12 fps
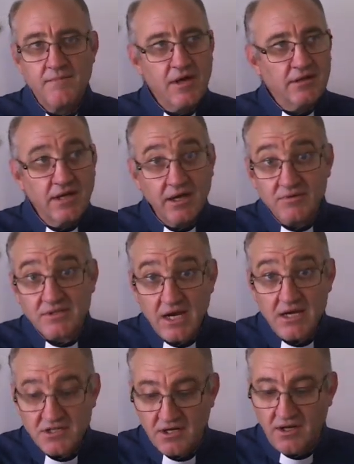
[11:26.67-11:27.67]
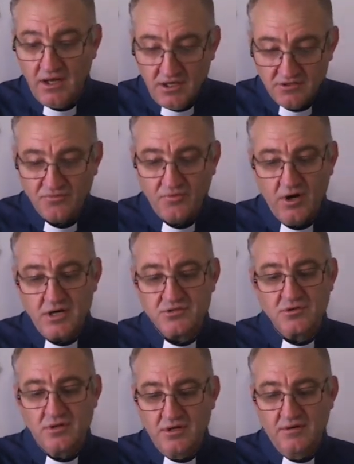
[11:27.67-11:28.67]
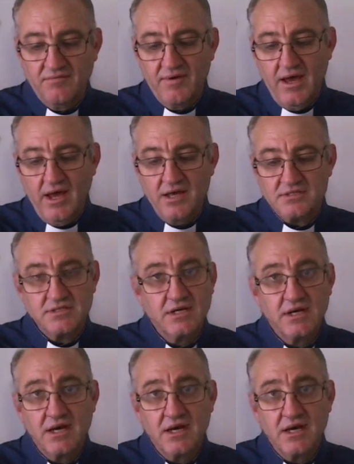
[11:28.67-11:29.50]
And the invitation is for us to live as